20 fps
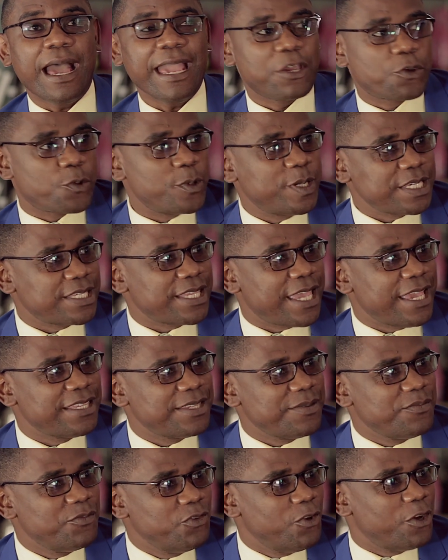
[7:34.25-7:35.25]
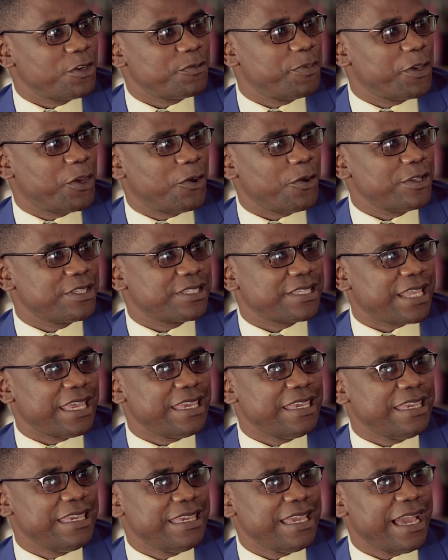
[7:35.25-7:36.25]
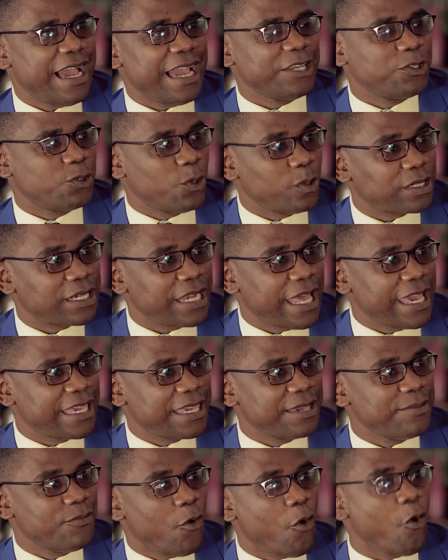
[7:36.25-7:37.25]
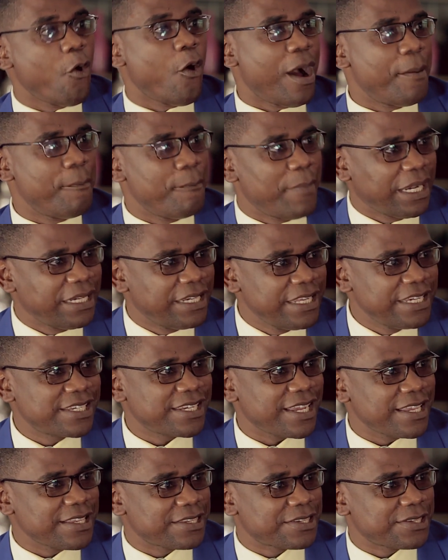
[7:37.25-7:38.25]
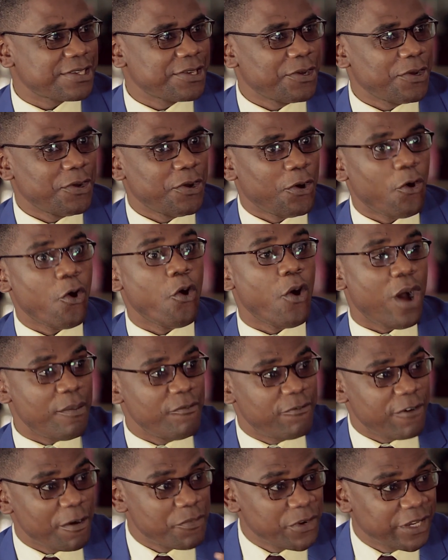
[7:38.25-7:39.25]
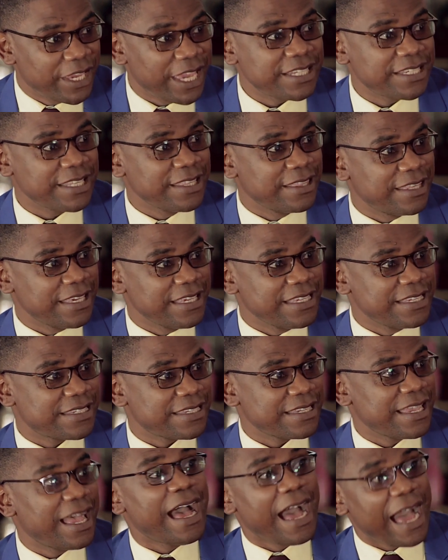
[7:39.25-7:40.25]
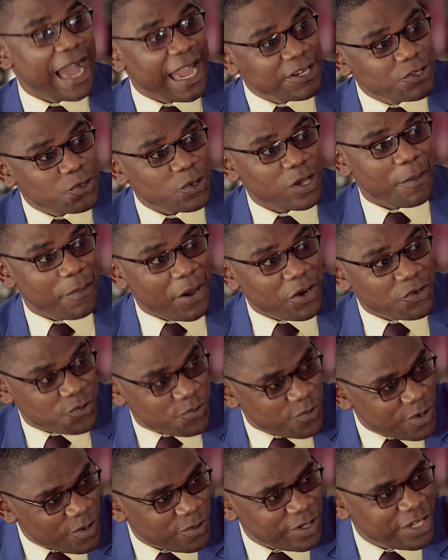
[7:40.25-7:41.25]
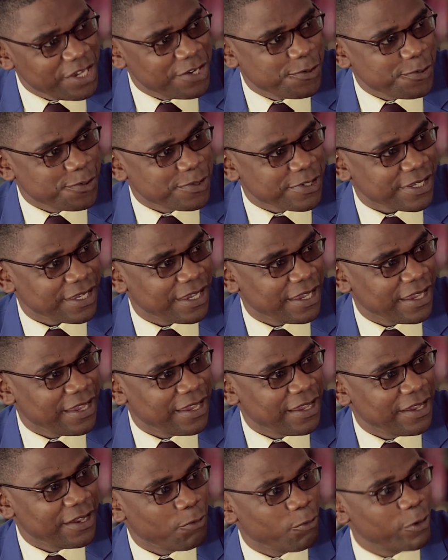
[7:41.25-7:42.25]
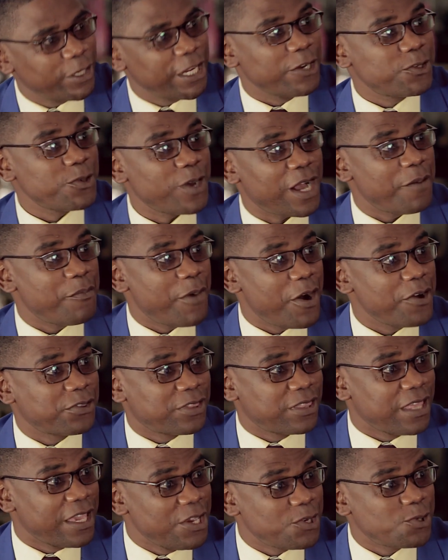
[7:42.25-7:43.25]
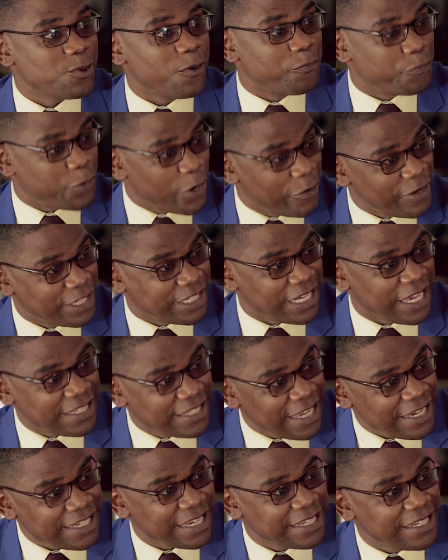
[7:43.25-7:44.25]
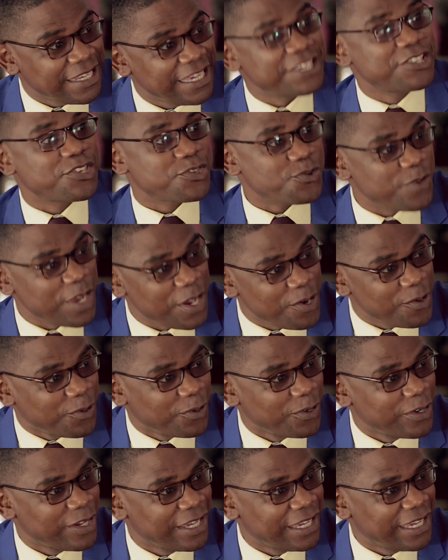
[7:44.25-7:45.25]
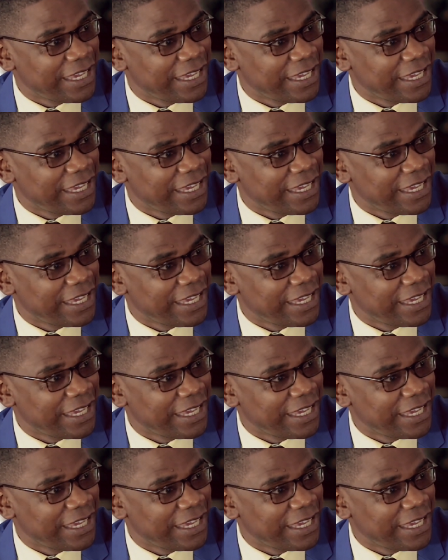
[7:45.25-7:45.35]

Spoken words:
I criticize him not because I don't like him or I'm malicious or I'm fabricating things. I talk about real issues. When I talk about the issue of privatization, it's real.